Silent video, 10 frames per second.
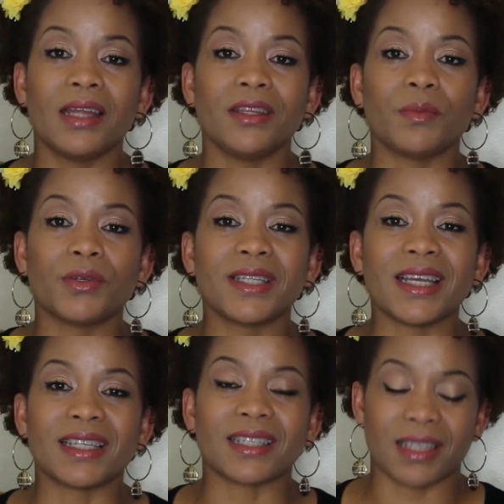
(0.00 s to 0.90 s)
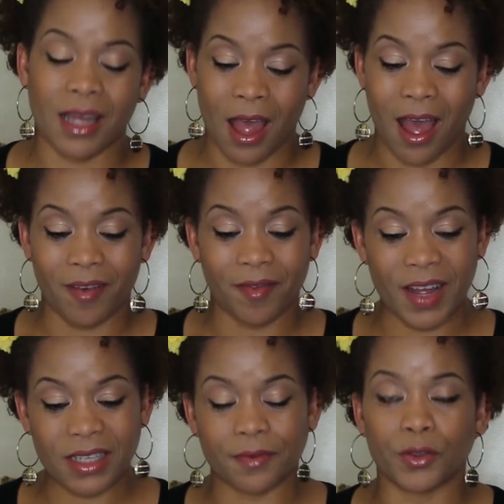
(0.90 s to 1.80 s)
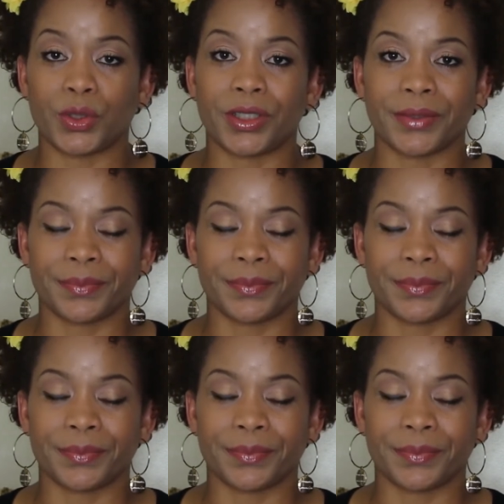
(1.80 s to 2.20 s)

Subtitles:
Number 6, fast food.